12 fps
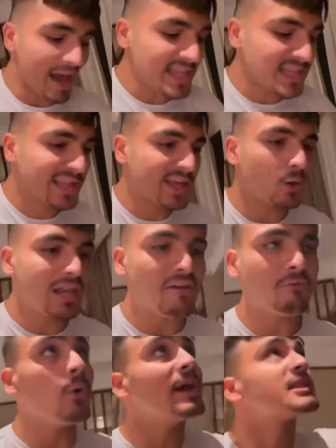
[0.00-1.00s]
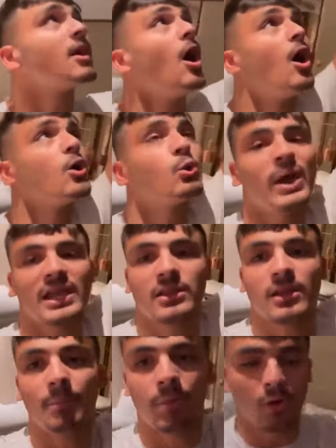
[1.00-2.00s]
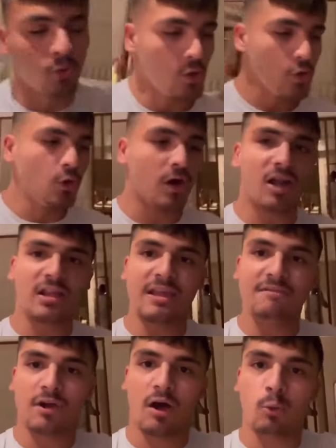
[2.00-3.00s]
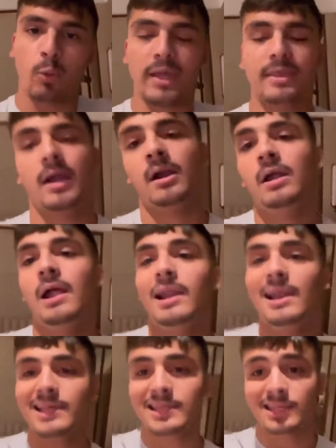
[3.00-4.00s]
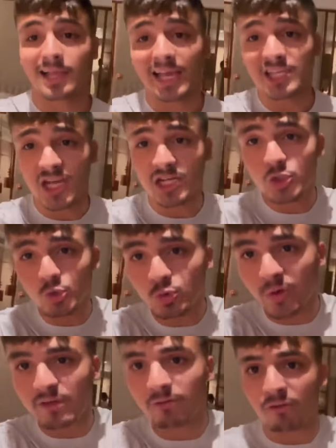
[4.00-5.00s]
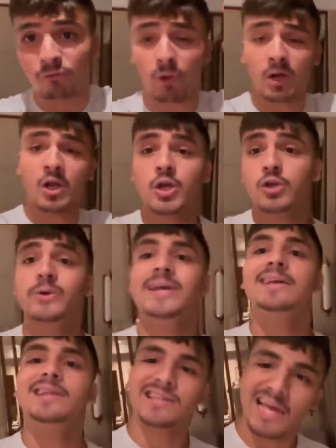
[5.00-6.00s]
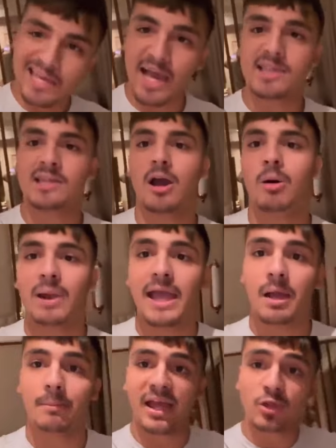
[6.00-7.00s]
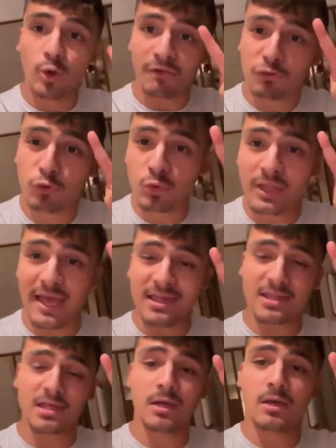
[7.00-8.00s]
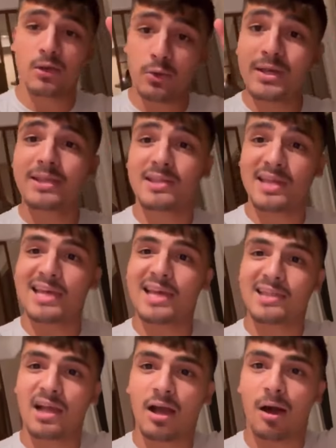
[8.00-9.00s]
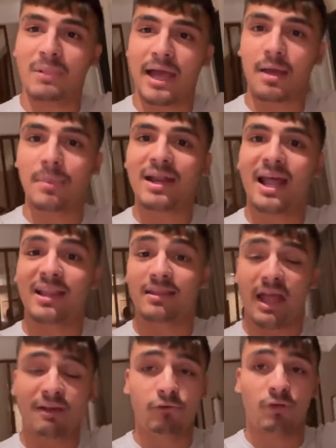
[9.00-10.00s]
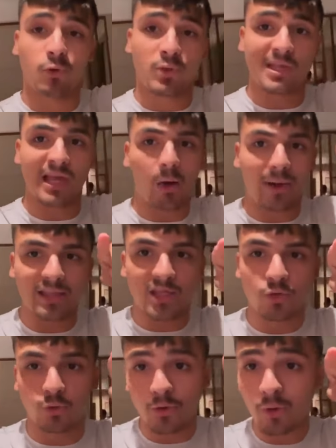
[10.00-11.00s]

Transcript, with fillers: My skill level is all the way at the top, bro. You are not even halfway there. Listen, I challenge you to a 1v1. You either say yes, come like a man, you have two days, you either say yes and come like a man and everyone will see how I destroy